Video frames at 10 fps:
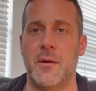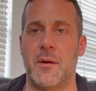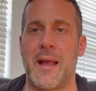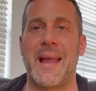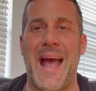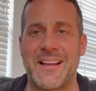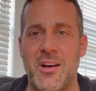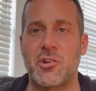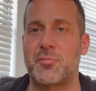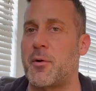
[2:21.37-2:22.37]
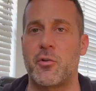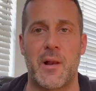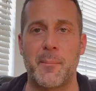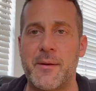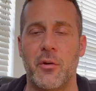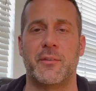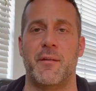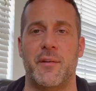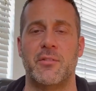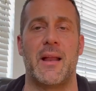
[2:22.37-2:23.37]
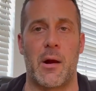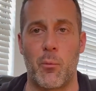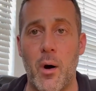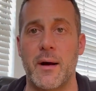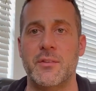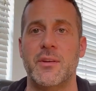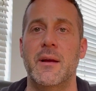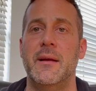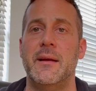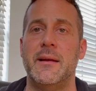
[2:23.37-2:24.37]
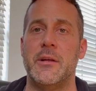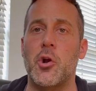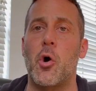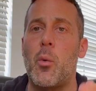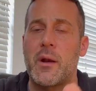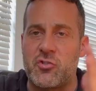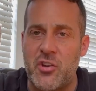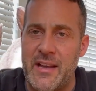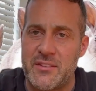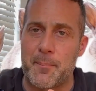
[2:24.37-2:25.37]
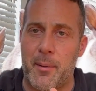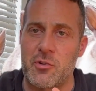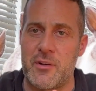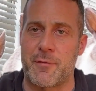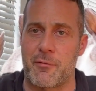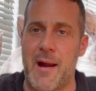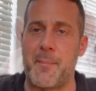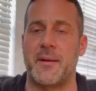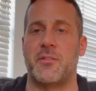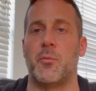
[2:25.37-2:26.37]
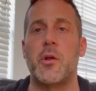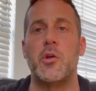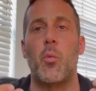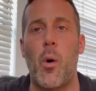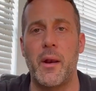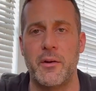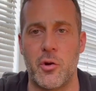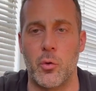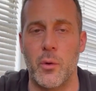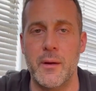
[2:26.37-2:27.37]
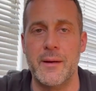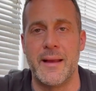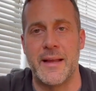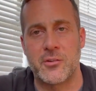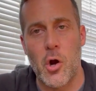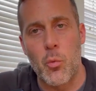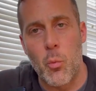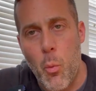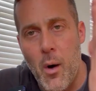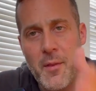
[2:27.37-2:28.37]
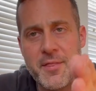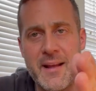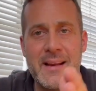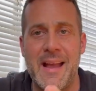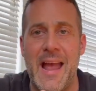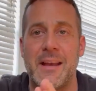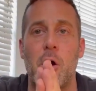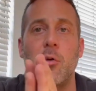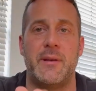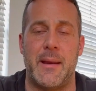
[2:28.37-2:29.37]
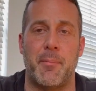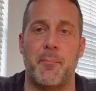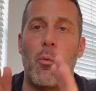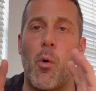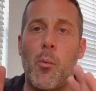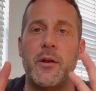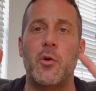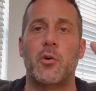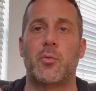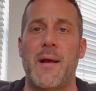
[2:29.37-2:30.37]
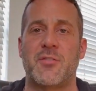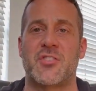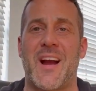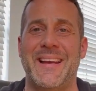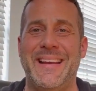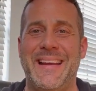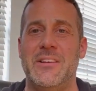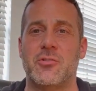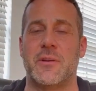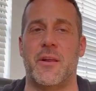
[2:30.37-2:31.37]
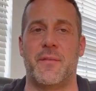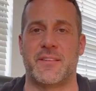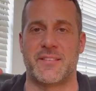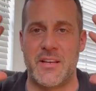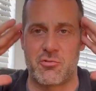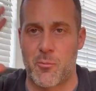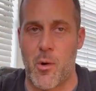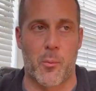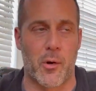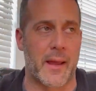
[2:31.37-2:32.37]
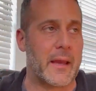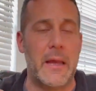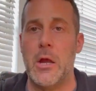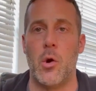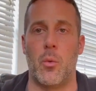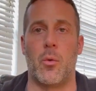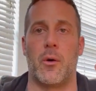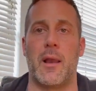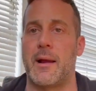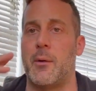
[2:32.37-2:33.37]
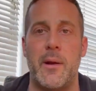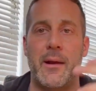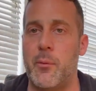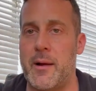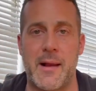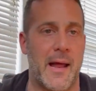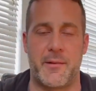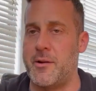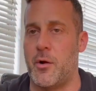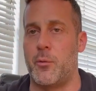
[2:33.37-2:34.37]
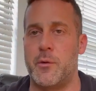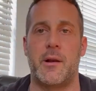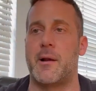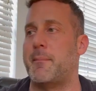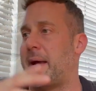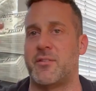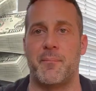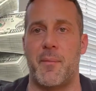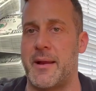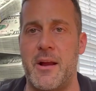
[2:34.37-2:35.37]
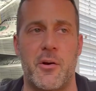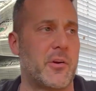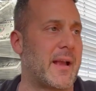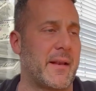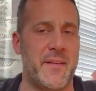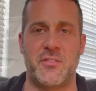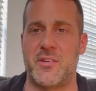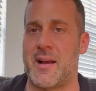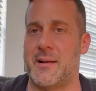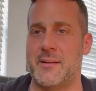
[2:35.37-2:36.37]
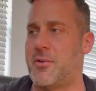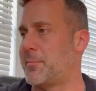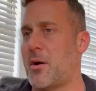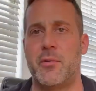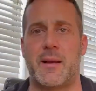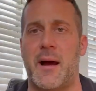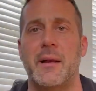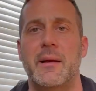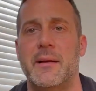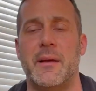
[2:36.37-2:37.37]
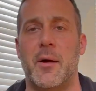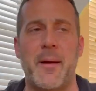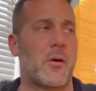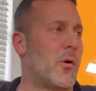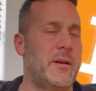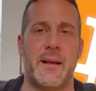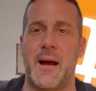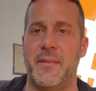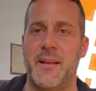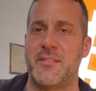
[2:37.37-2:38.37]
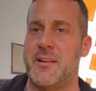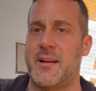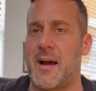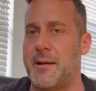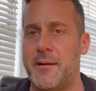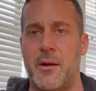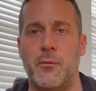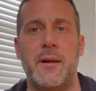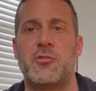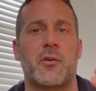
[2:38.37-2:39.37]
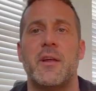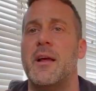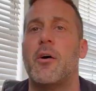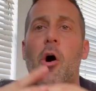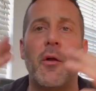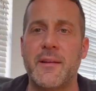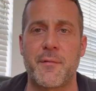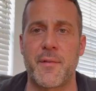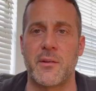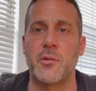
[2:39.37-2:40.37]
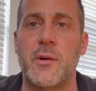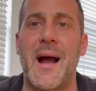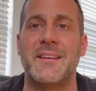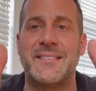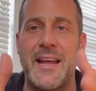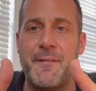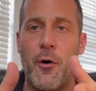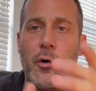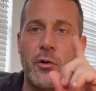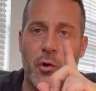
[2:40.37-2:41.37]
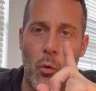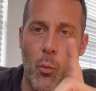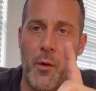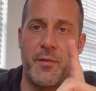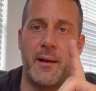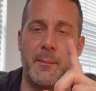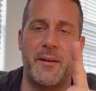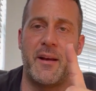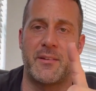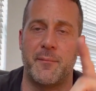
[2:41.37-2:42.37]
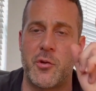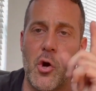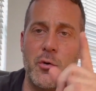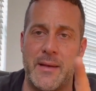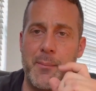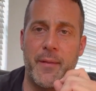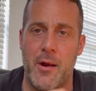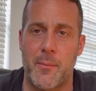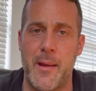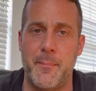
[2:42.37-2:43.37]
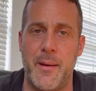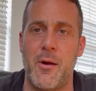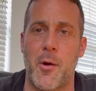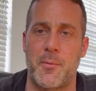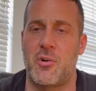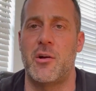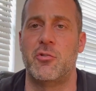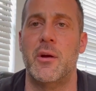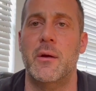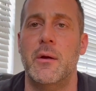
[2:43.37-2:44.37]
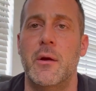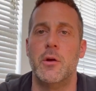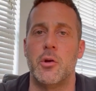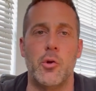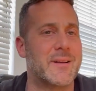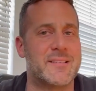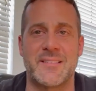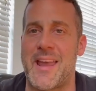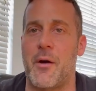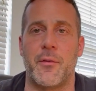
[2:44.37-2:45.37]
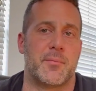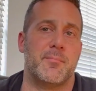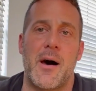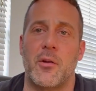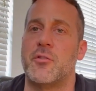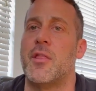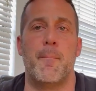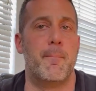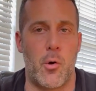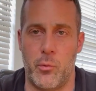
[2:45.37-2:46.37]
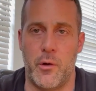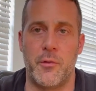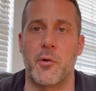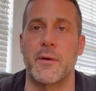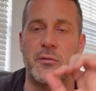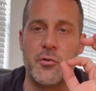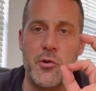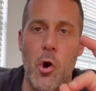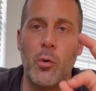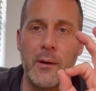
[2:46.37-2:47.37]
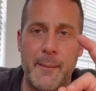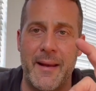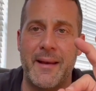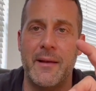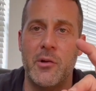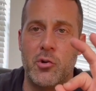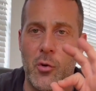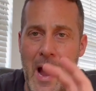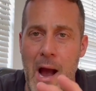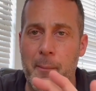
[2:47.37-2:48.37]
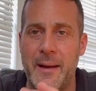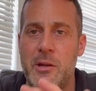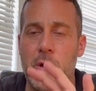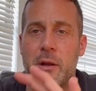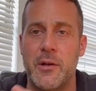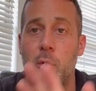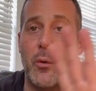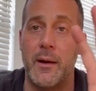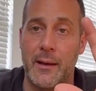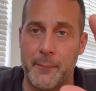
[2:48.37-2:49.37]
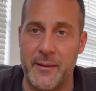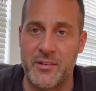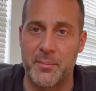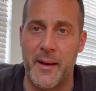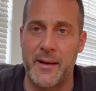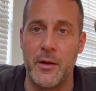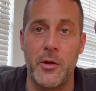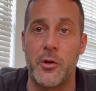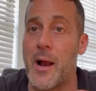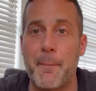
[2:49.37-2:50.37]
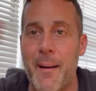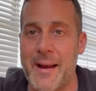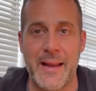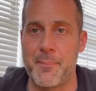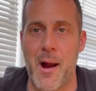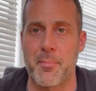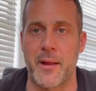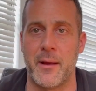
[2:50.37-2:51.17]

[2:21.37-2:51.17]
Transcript: Okay, as entrepreneurs, and I'm guilty of this, and I was, you don't want to chase a bunch of different rabbits. What you want to do is go one thing and go deep. But what we do is we have shiny, the syndrome where we got, you're going to make some money here. You got this, you got crypto, you got, Bitcoin, you got this, and you got, insurance, all these different things. Guys, stay focused on one thing. Let me tell you something. You go deep with Airbnb arbitrage, you can scale this model to the moon. There is no limit to how many you can do. Let me explain. You're not buying any property.